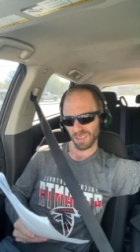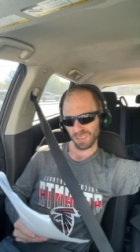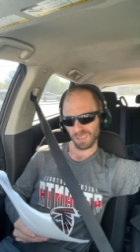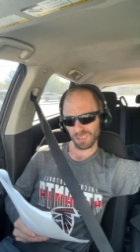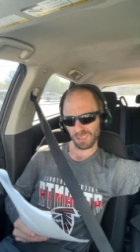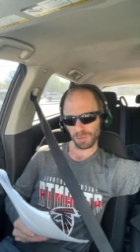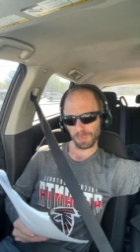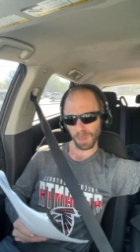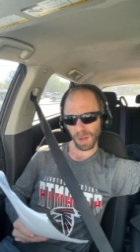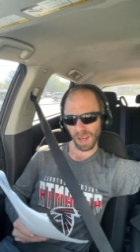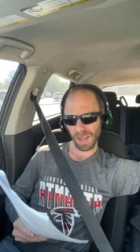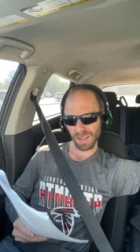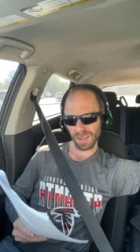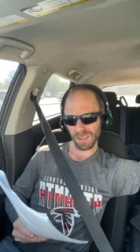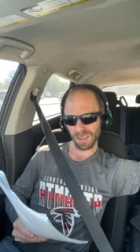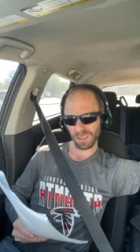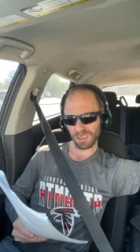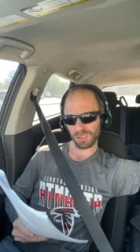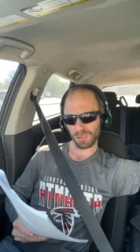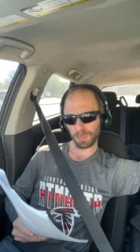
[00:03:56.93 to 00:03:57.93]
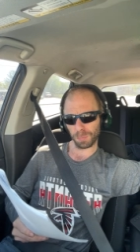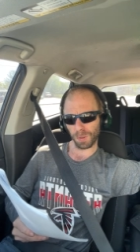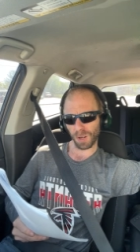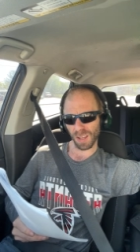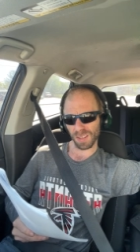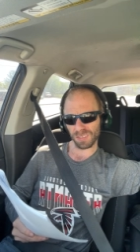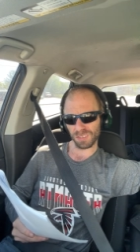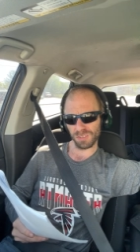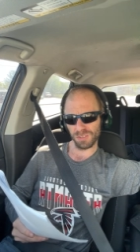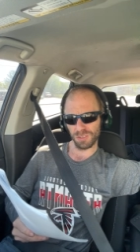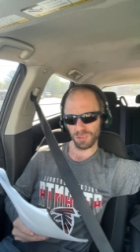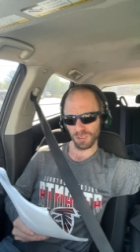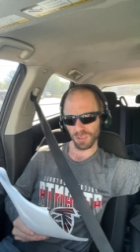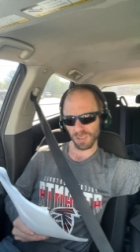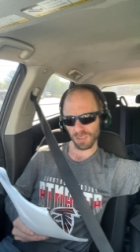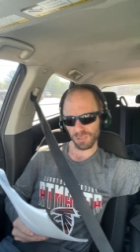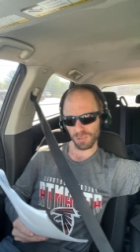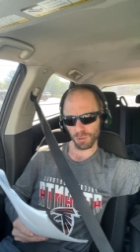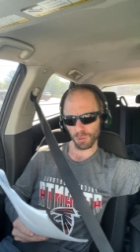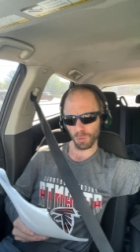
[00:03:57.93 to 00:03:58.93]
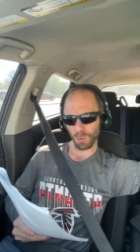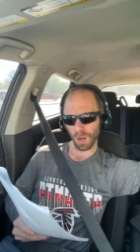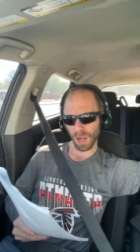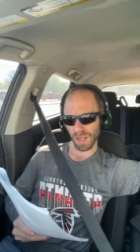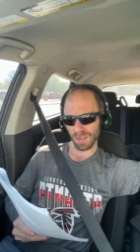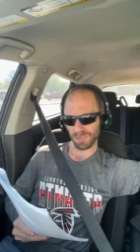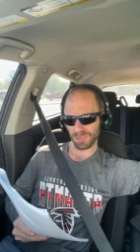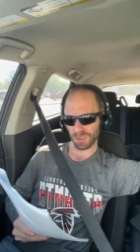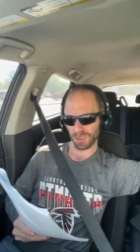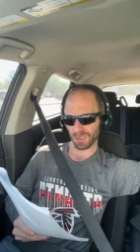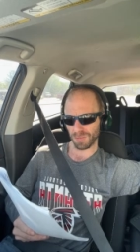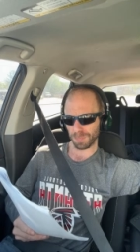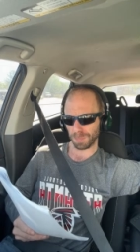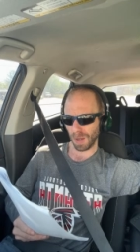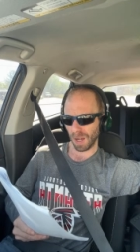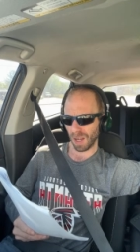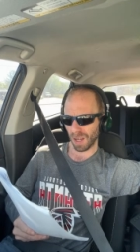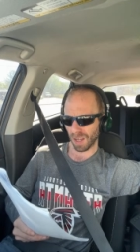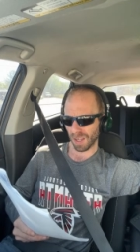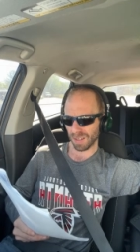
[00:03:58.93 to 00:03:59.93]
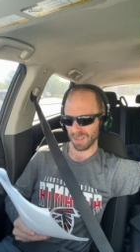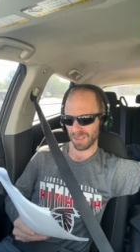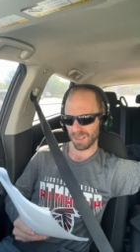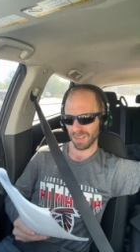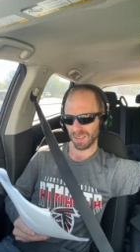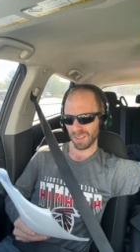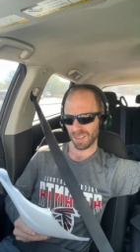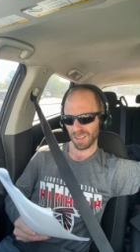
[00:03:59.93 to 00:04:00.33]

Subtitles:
despite an express judicial waiver of bond